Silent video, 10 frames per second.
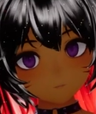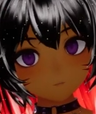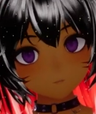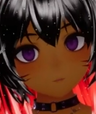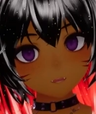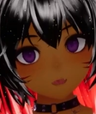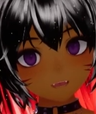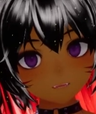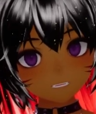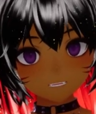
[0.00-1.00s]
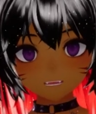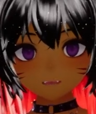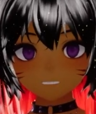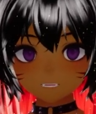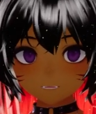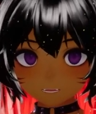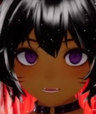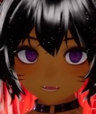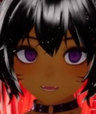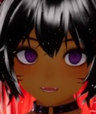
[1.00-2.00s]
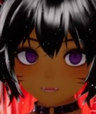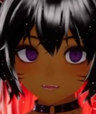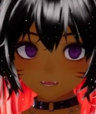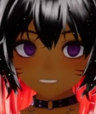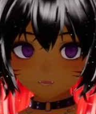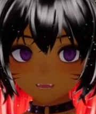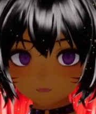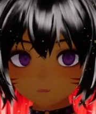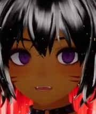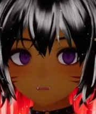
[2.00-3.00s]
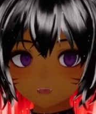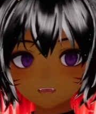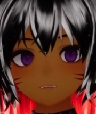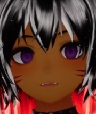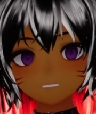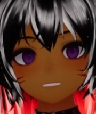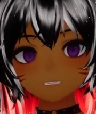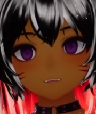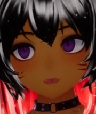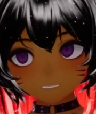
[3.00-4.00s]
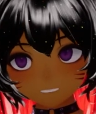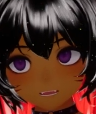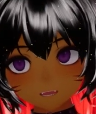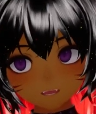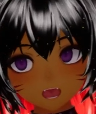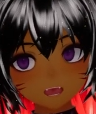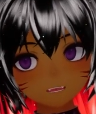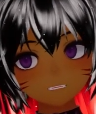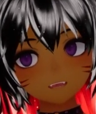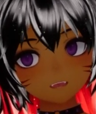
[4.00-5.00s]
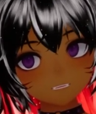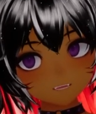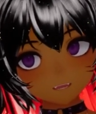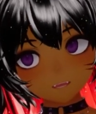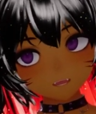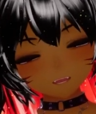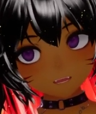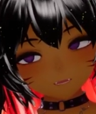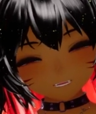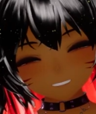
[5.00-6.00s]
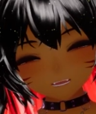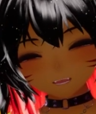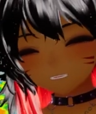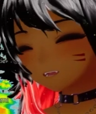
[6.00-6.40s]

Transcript: hopefully emergency services can start getting things cleared up so we can start getting power restoration and utility restoration.